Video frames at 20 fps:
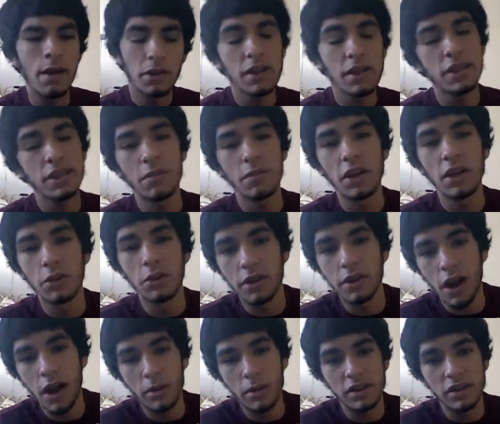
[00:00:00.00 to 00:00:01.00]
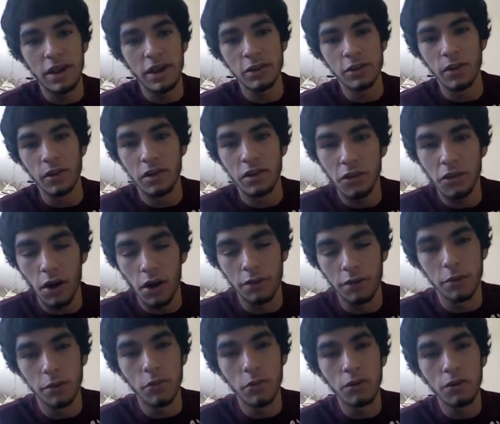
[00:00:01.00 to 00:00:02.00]
Please let me know in the comments, guys, what you thought
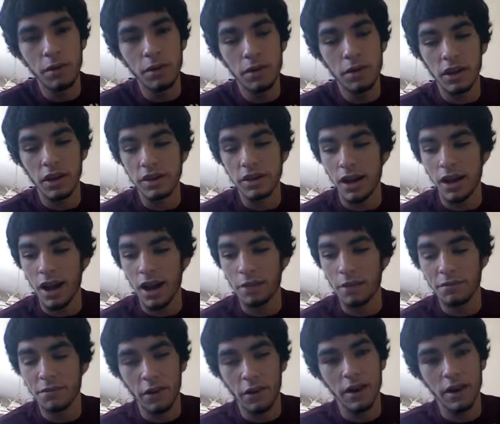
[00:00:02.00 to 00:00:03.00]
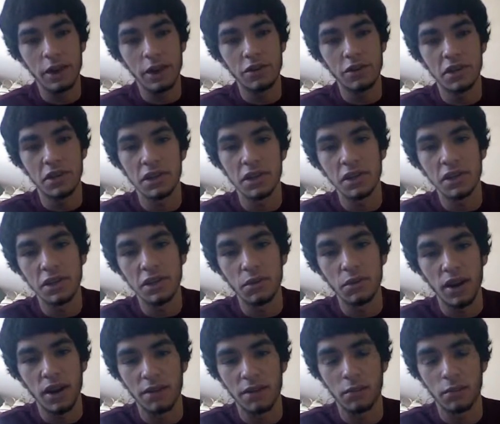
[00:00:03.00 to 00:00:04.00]
of the movie, because I'm very interested to see
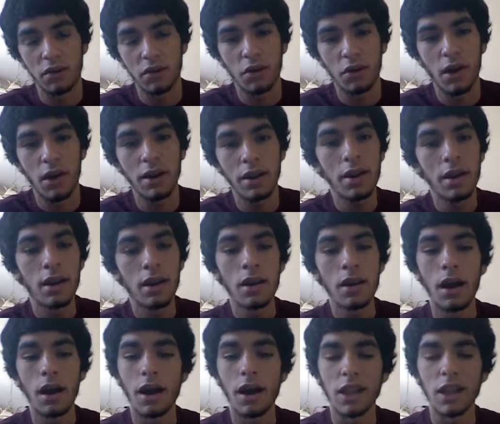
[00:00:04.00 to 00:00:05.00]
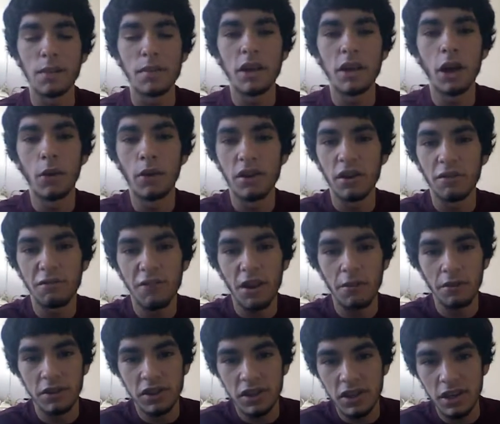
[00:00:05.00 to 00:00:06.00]
what everyone thought. Let me know what your
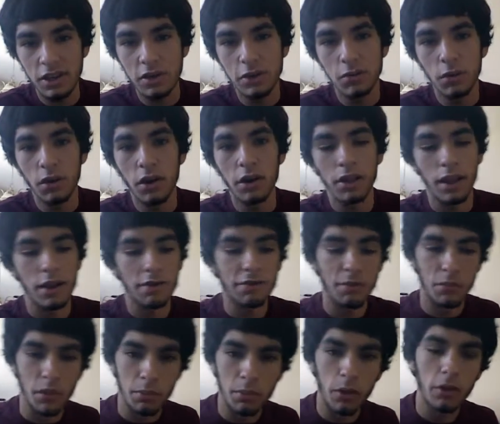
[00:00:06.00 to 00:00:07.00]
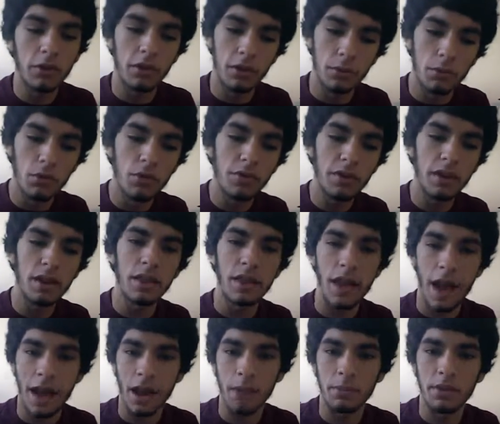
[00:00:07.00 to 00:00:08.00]
favorite scenes were, like from the book to the movie,
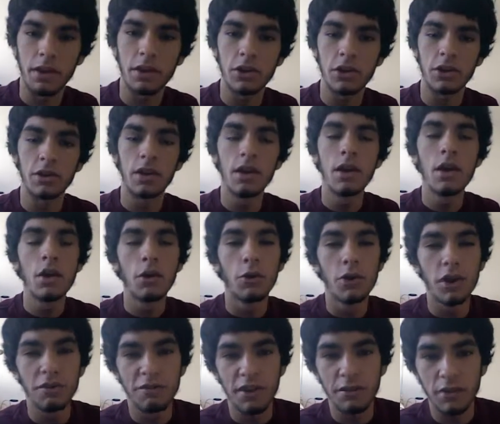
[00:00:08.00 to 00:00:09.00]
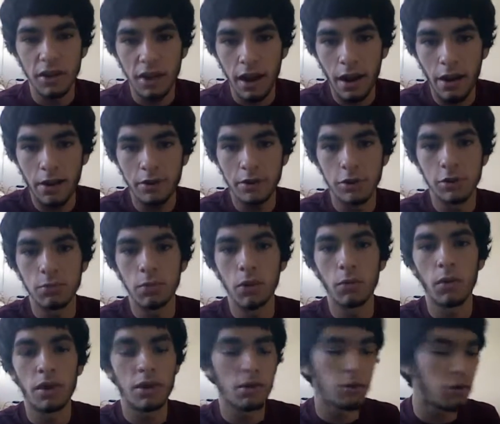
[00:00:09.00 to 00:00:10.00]
the adaptation, who your favorite characters were,
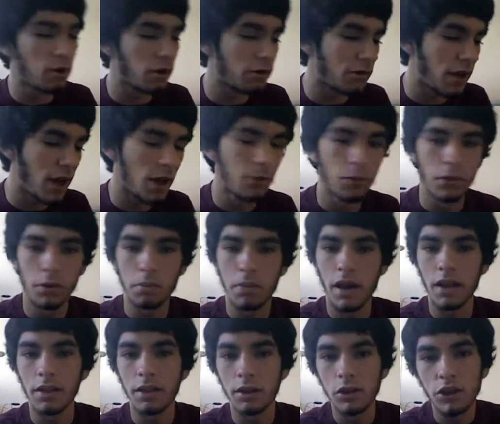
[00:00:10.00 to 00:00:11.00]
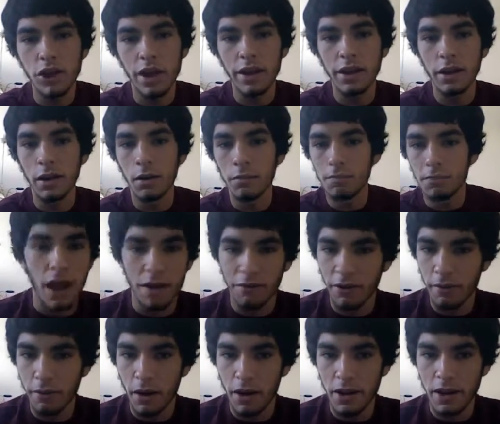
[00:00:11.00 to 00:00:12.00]
what you thought of Edward, Bella, Jacob,
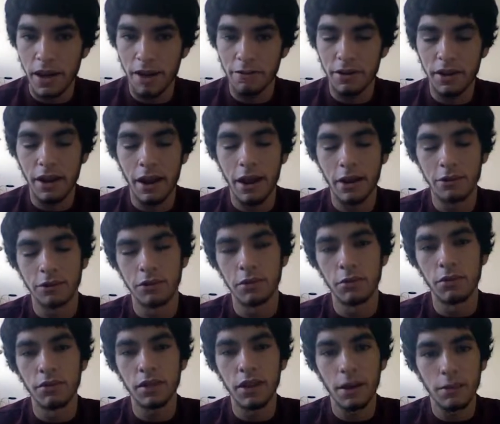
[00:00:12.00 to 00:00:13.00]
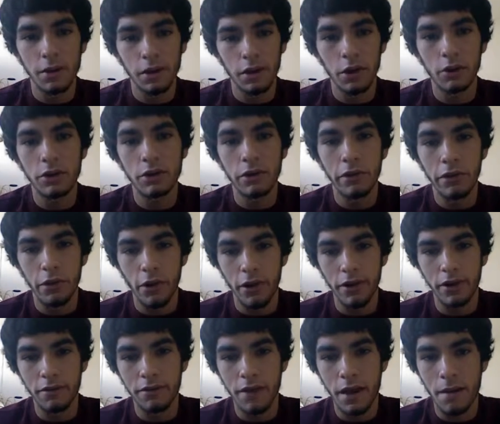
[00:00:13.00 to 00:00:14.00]
everybody, every character in the movie. Let me know what you
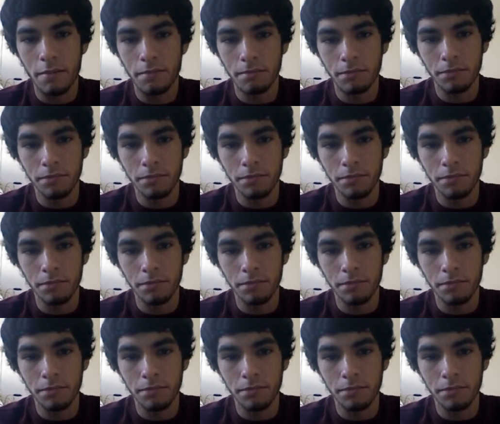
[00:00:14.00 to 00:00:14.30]
thought of them.